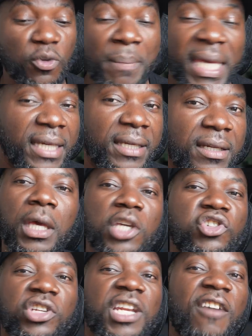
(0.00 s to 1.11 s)
To me,
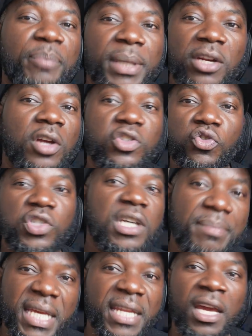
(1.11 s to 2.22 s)
he shouldn't have put it on
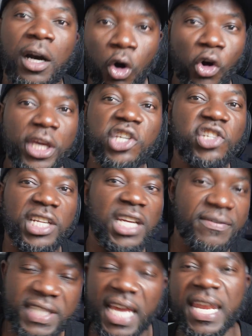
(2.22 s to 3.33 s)
social media, or he shouldn't
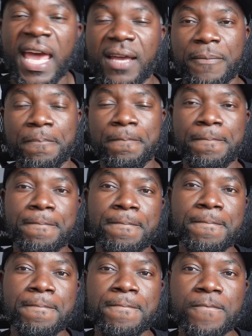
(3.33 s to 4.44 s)
have said that.
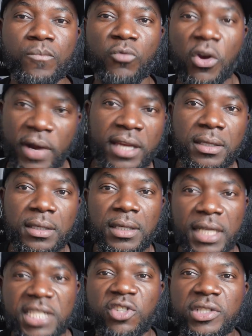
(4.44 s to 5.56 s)
All right,
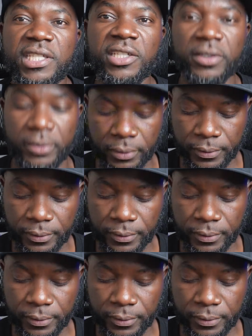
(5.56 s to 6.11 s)
let's continue.